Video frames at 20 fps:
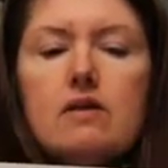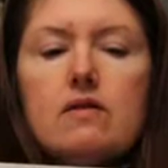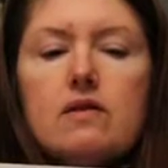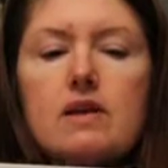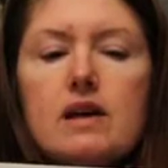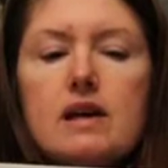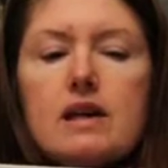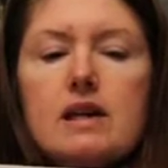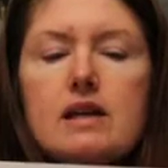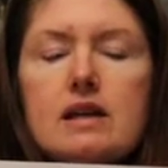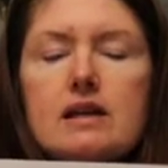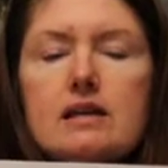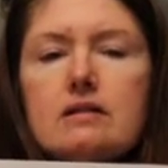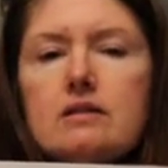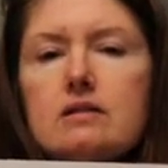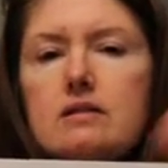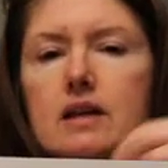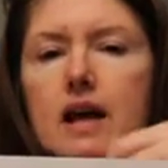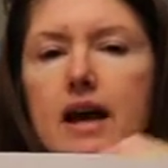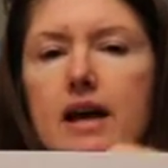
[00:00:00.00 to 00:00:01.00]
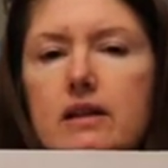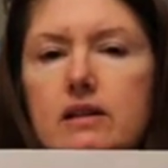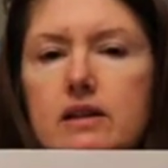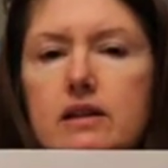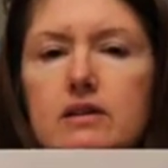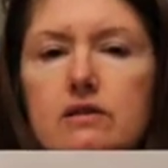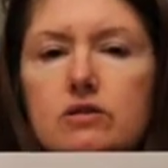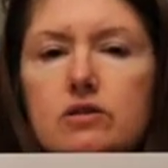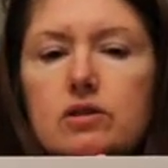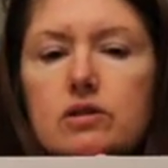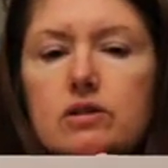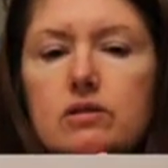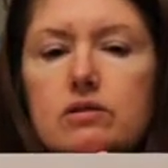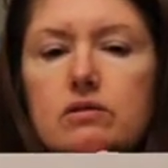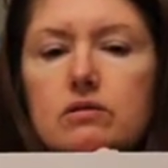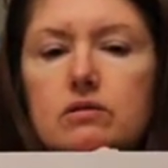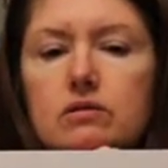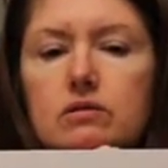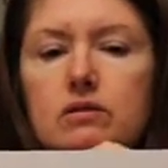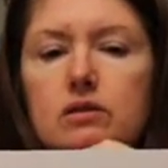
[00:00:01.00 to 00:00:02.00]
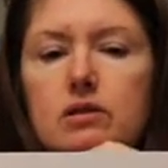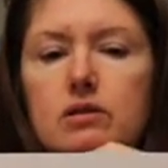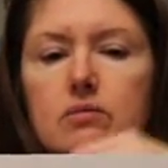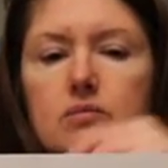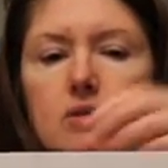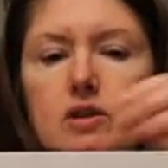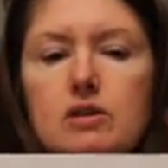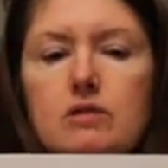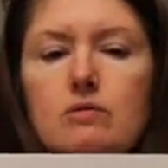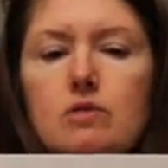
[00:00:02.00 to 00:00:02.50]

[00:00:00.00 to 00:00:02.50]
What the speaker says: The E is silent, means